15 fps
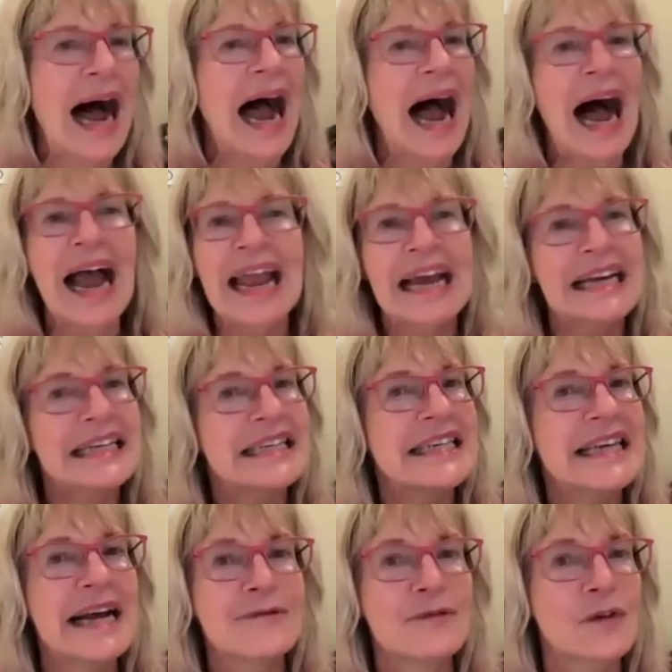I had
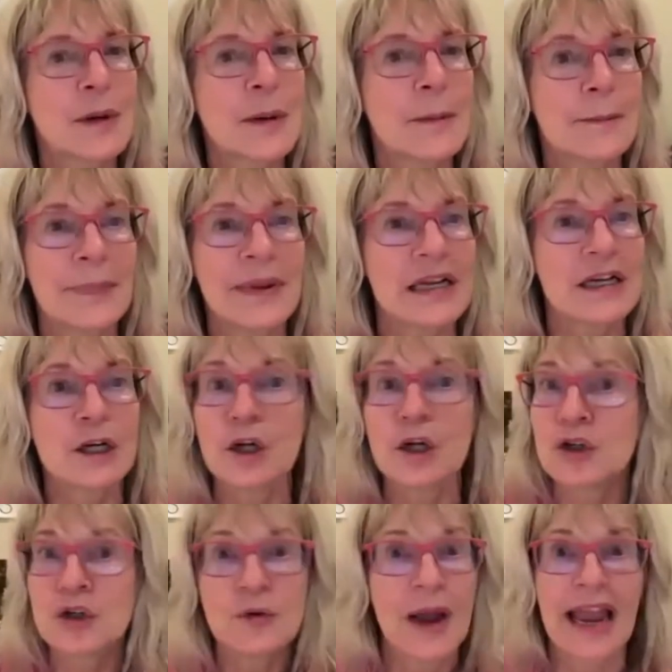never been
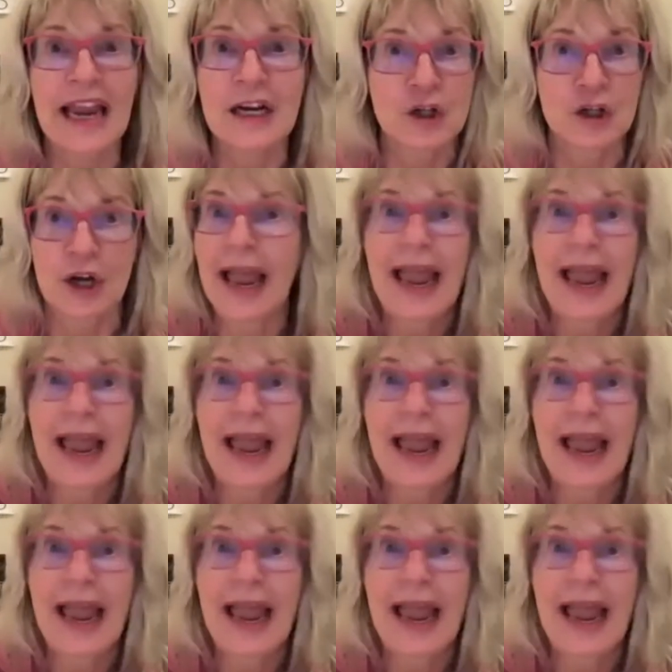to Asia,